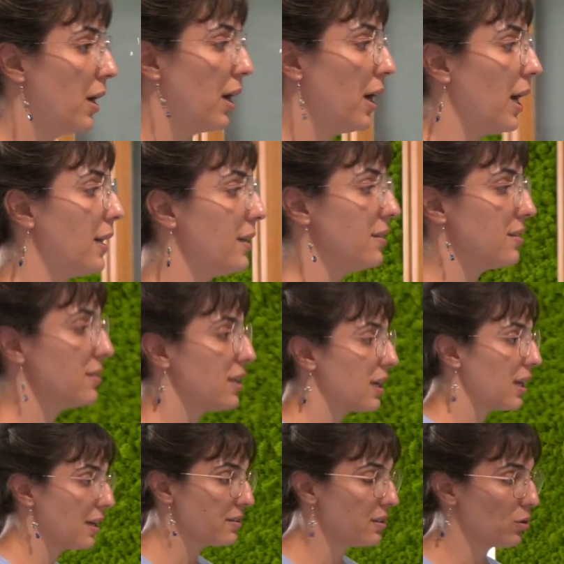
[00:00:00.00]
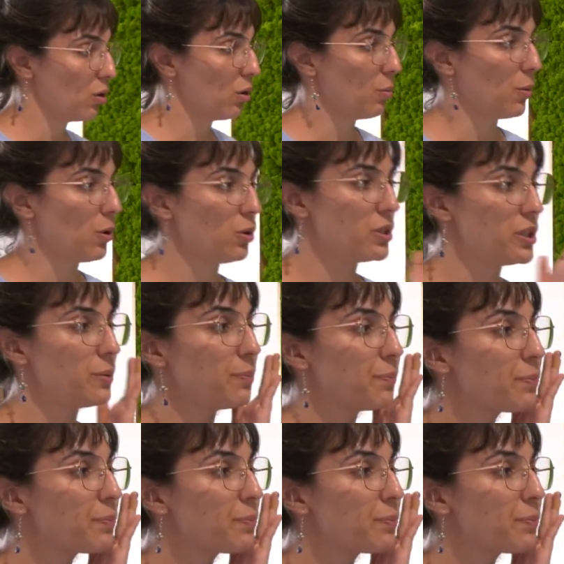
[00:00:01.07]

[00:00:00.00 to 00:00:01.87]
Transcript: and this is the classic cohomology.